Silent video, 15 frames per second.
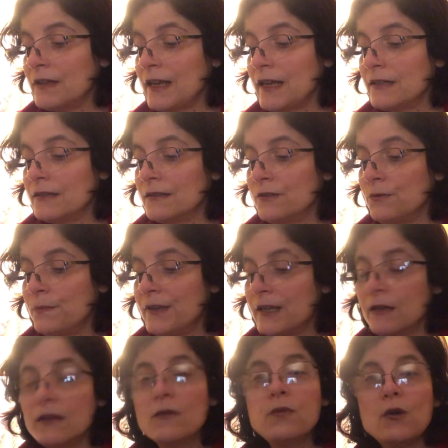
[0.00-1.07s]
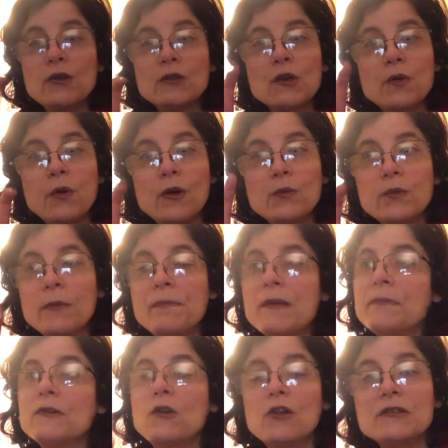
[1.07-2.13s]
that you be, quote unquote, what
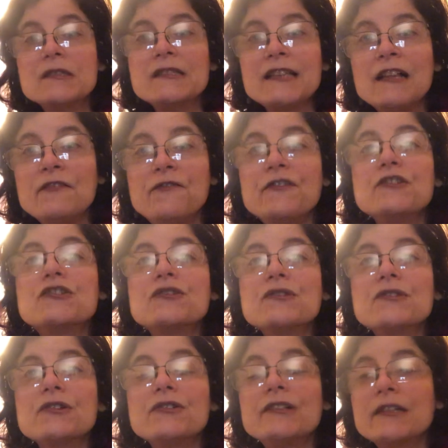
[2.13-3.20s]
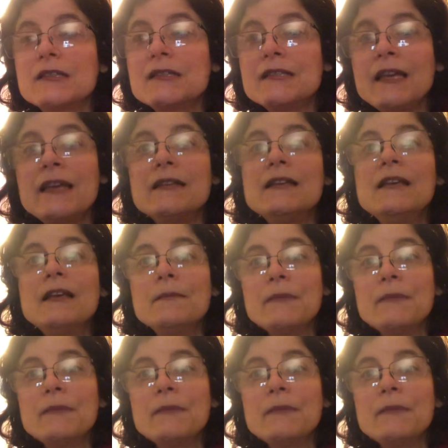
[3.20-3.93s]
people call selfish to a certain extent,